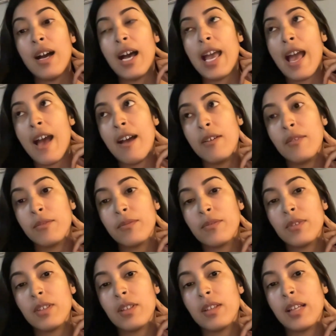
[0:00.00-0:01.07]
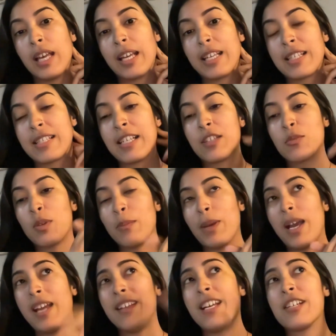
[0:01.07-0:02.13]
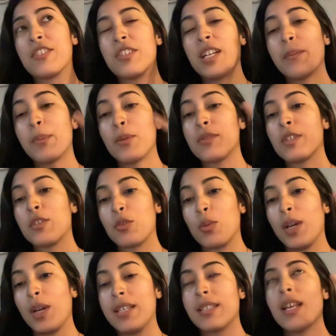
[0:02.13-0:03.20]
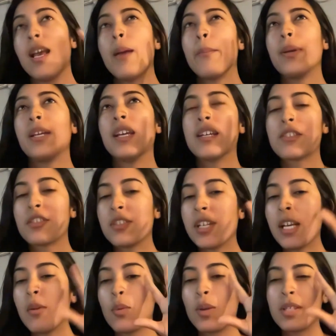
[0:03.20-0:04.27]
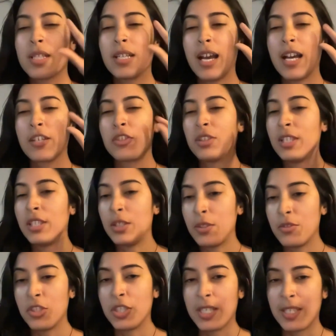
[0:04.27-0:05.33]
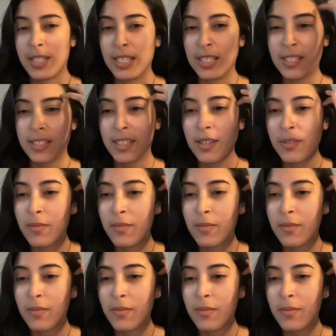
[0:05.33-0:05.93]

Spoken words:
I have. Like since we met. And yesterday I posted twice. But yesterday wasn't actually UGC stuff.